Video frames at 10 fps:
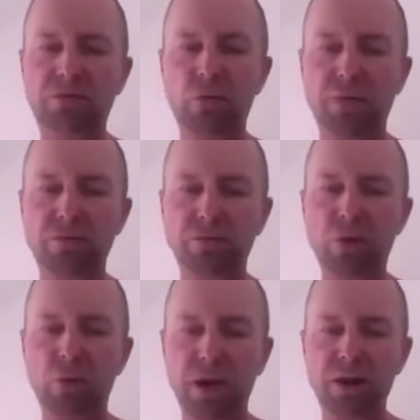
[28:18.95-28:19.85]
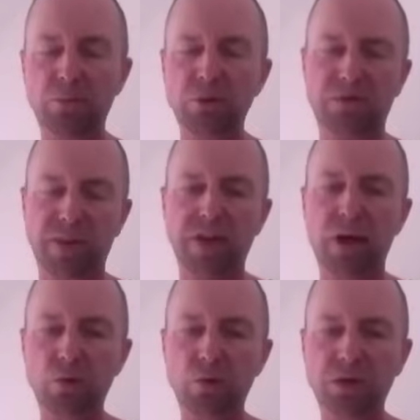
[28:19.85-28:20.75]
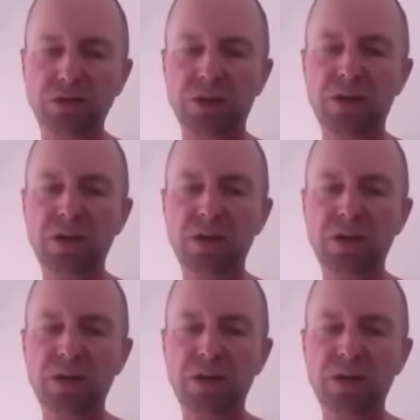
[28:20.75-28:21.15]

for their record labels, for their owners.